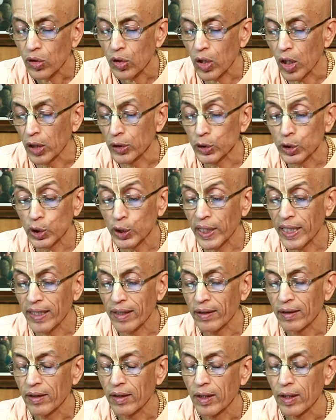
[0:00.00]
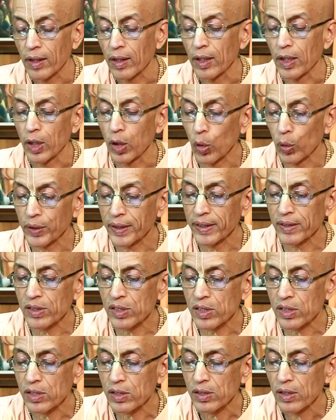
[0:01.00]
conch shell,
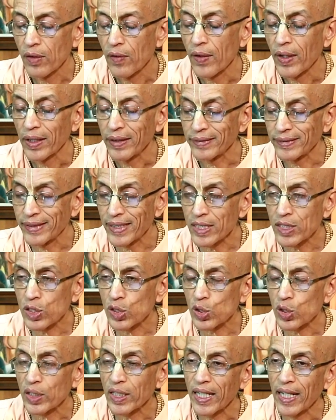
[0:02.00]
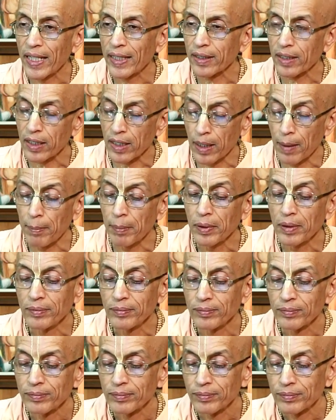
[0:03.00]
lotus, disc and
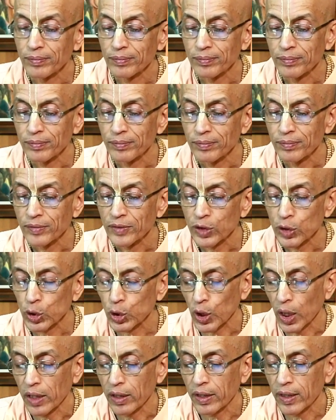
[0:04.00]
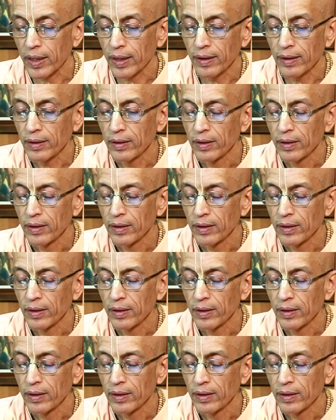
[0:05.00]
club, Shankha,